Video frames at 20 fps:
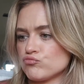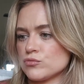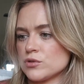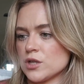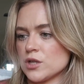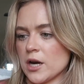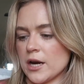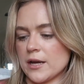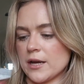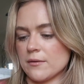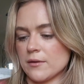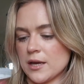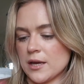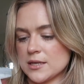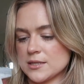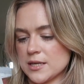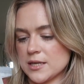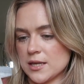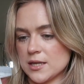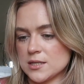Sorry, I
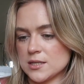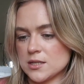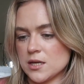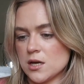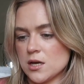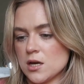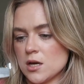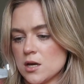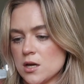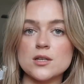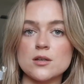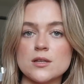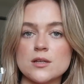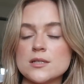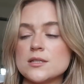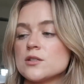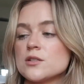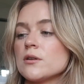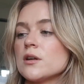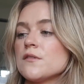can't say this. So
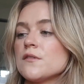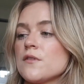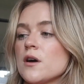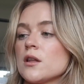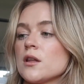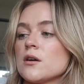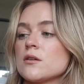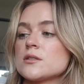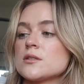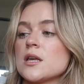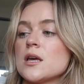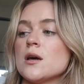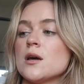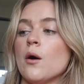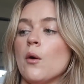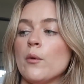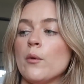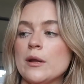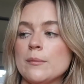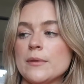this story follows
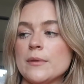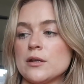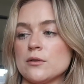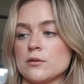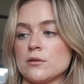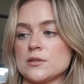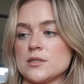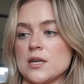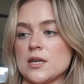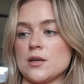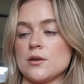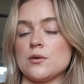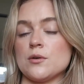Wynne McNulty,